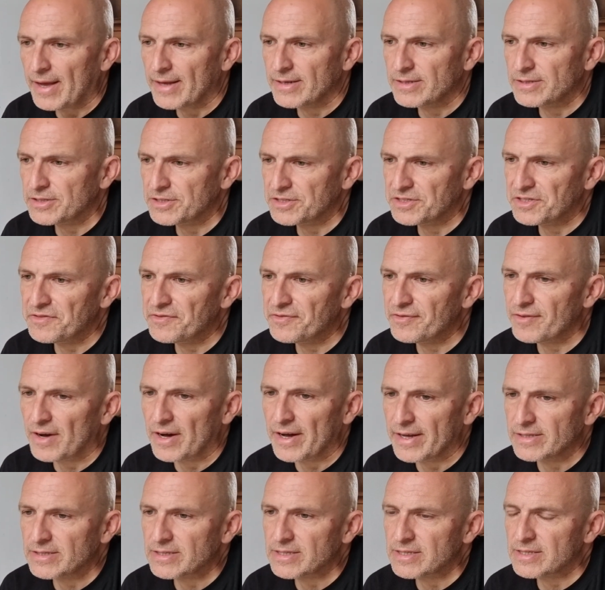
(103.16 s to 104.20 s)
and
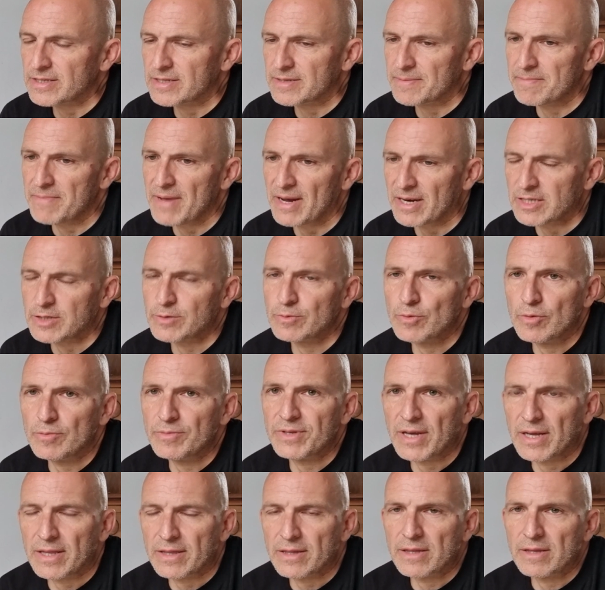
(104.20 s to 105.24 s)
defines the
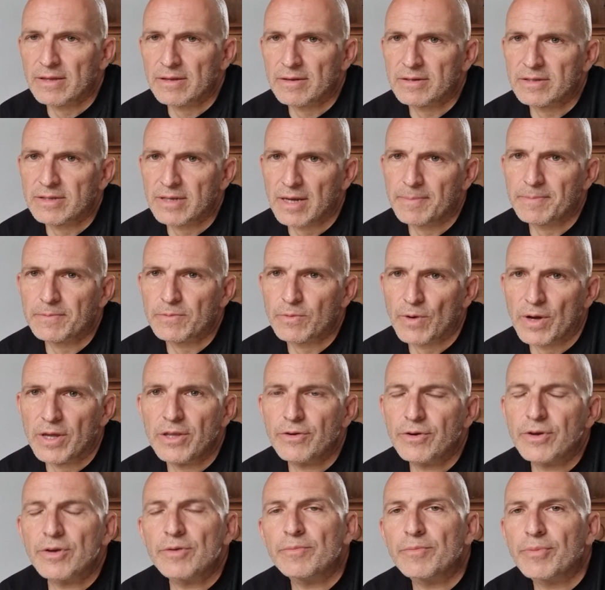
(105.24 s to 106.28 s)
maximum depth where
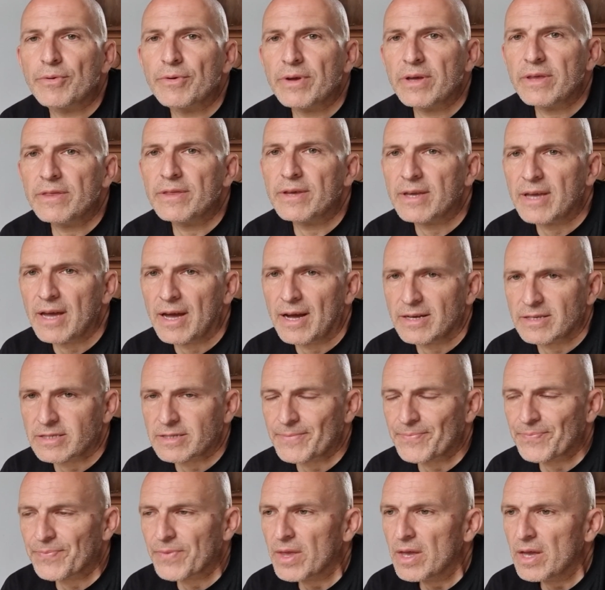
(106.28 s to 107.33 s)
you can breathe the
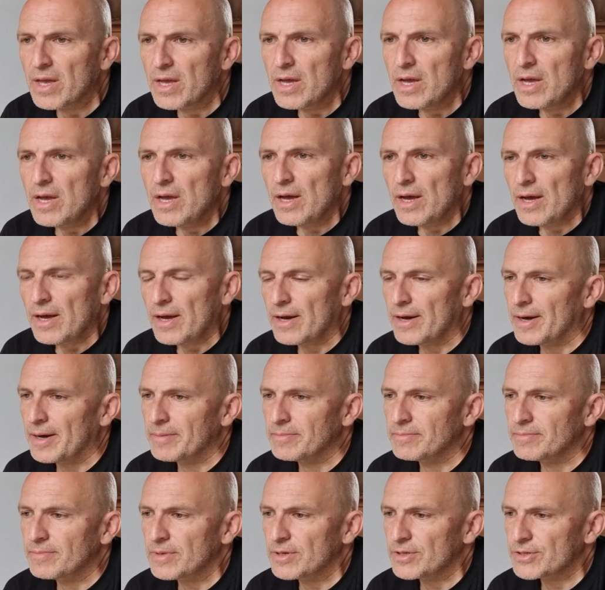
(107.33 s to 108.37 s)
gas.
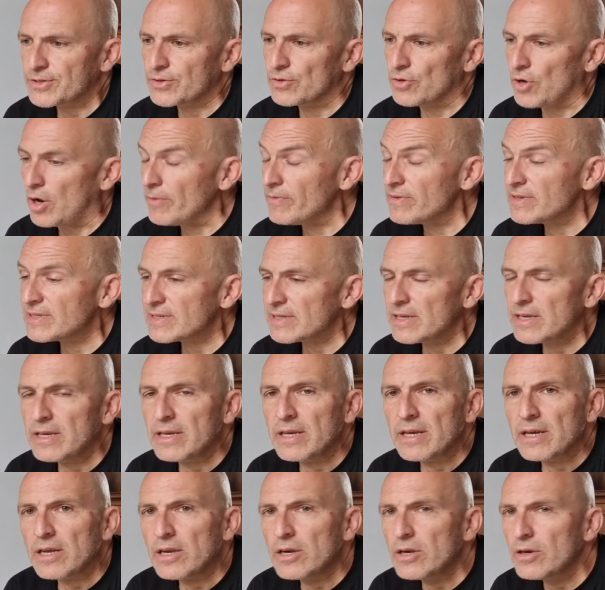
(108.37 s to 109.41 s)
So
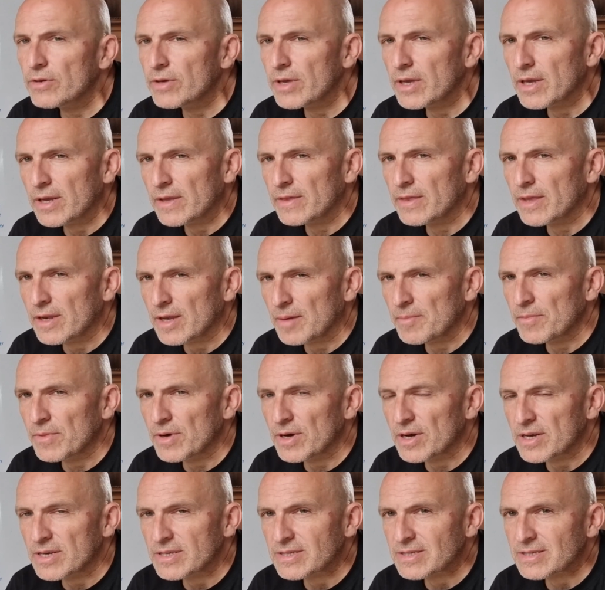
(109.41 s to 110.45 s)
obviously, looking in the
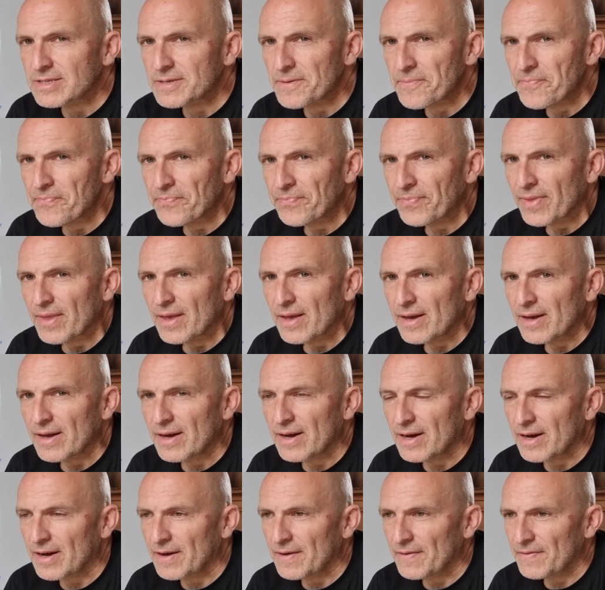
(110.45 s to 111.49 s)
numbers,
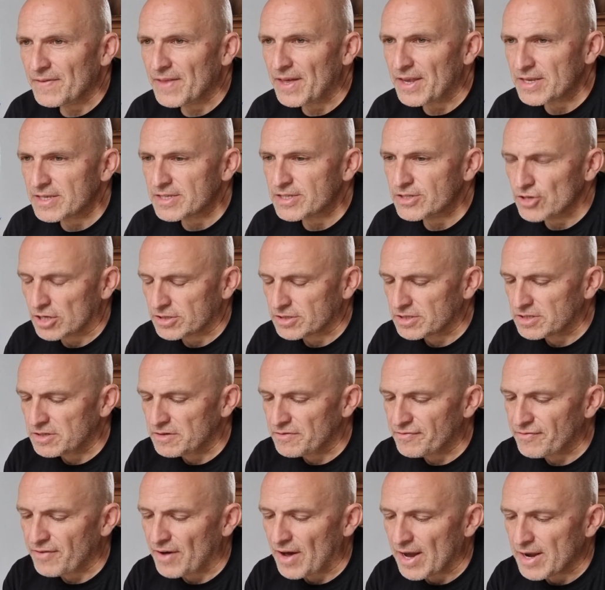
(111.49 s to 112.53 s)
that is not
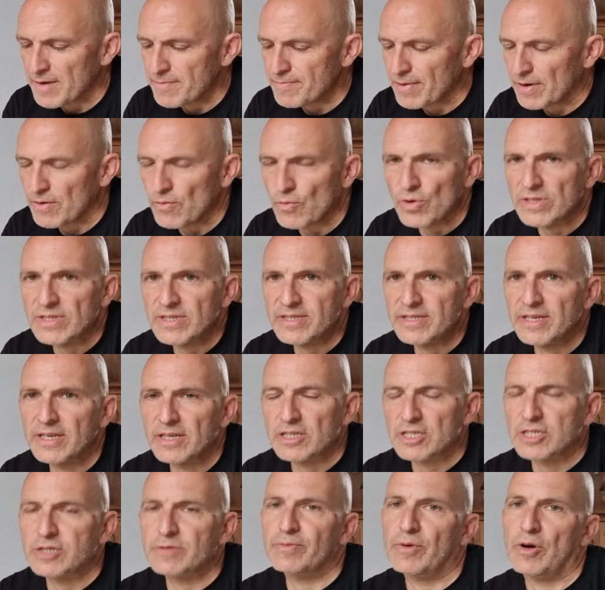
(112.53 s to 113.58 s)
defined by one
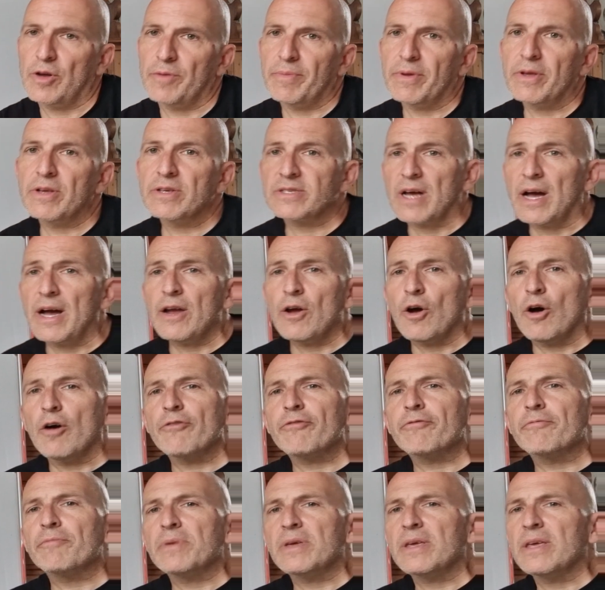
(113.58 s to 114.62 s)
single spot, because I
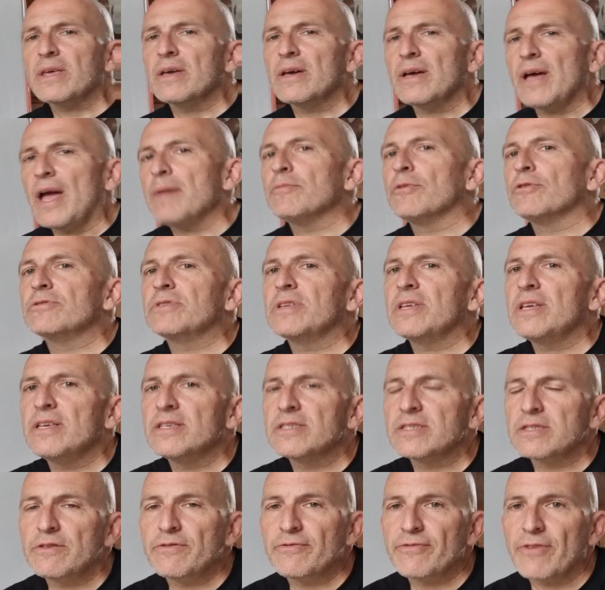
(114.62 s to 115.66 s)
often hear MOD
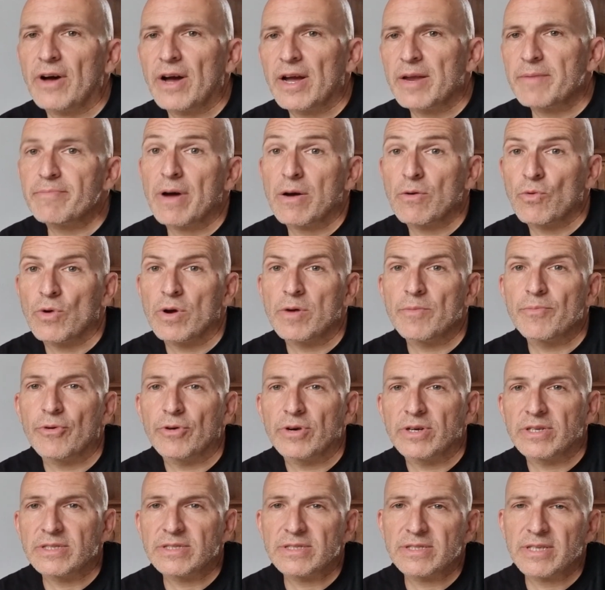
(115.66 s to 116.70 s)
is defined by
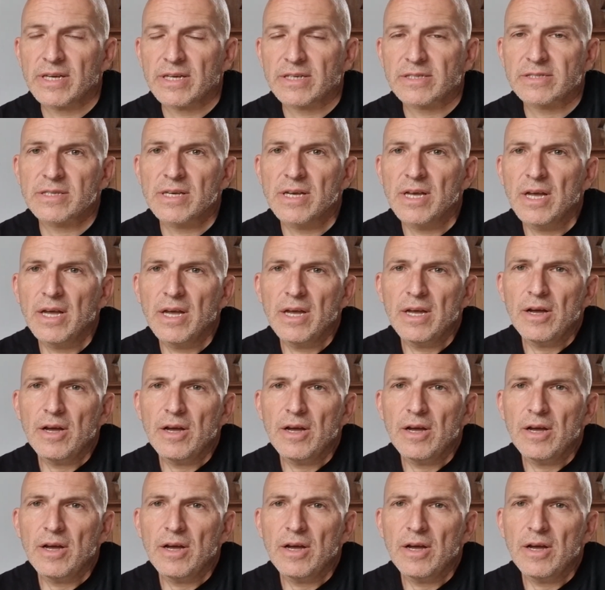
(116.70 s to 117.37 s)
1.6